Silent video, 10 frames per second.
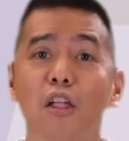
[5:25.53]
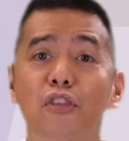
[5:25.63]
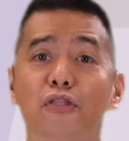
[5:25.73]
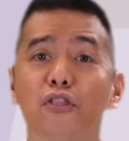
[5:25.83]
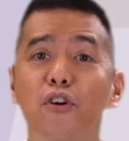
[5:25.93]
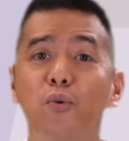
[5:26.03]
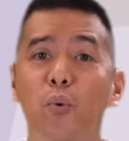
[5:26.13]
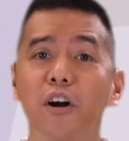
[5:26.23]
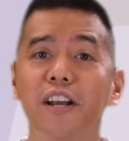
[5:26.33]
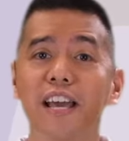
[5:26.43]
The third
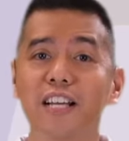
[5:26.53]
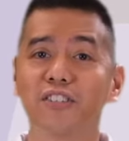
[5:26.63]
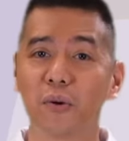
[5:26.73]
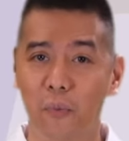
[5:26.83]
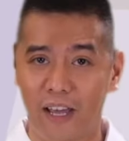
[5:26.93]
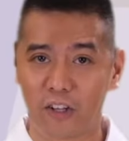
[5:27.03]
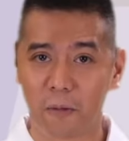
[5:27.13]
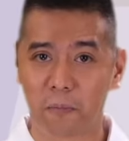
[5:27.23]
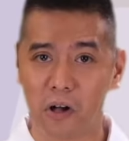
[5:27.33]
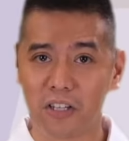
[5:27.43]
one is the radial
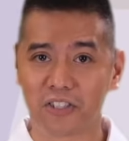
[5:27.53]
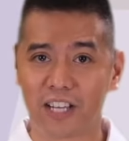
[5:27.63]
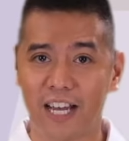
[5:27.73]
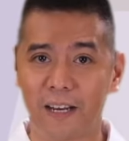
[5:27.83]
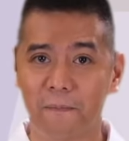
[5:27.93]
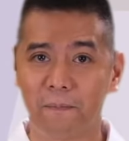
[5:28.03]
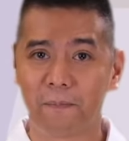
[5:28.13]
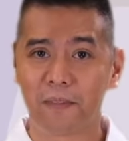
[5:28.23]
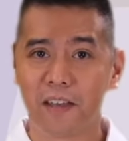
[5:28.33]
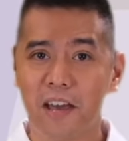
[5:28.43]
pulse side.
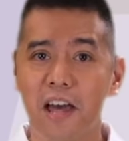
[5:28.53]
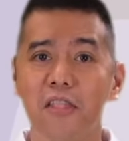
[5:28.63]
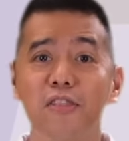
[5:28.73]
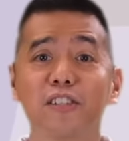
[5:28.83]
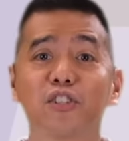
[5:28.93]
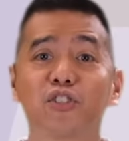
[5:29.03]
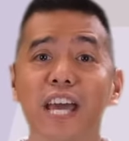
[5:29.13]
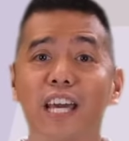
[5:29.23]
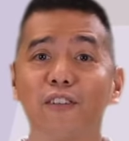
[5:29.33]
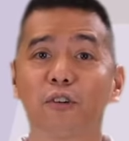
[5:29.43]
This is
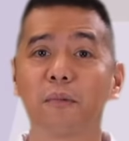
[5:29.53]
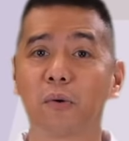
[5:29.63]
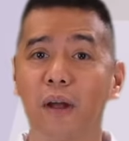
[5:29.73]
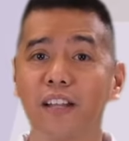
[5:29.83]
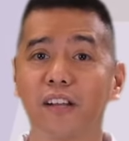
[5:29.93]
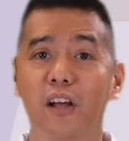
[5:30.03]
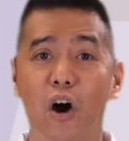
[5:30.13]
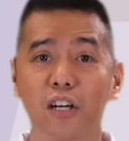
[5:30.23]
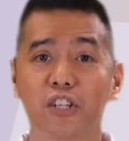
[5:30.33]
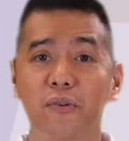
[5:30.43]
taken from the radial
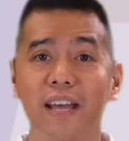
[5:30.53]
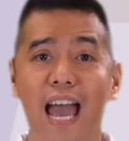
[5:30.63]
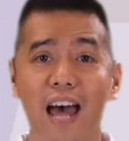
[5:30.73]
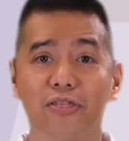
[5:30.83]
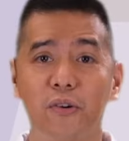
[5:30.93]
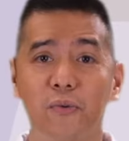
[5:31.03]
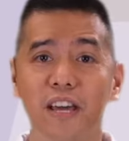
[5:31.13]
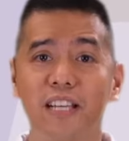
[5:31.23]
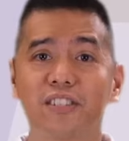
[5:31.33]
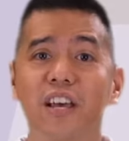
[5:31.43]
artery at the
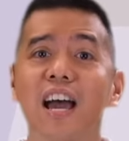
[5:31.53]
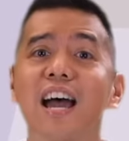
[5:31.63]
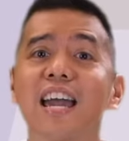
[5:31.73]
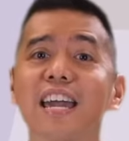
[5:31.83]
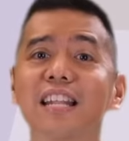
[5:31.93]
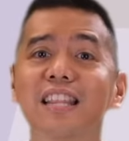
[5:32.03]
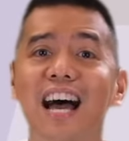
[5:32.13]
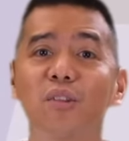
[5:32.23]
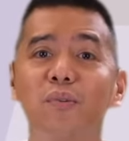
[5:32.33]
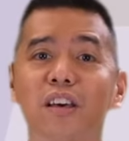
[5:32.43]
wrist in
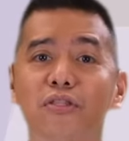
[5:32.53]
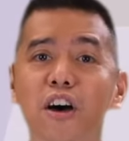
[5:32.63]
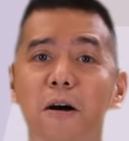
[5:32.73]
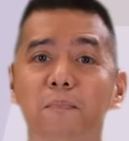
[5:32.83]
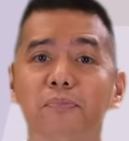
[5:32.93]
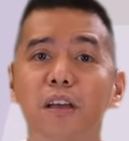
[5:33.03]
line with the thumb,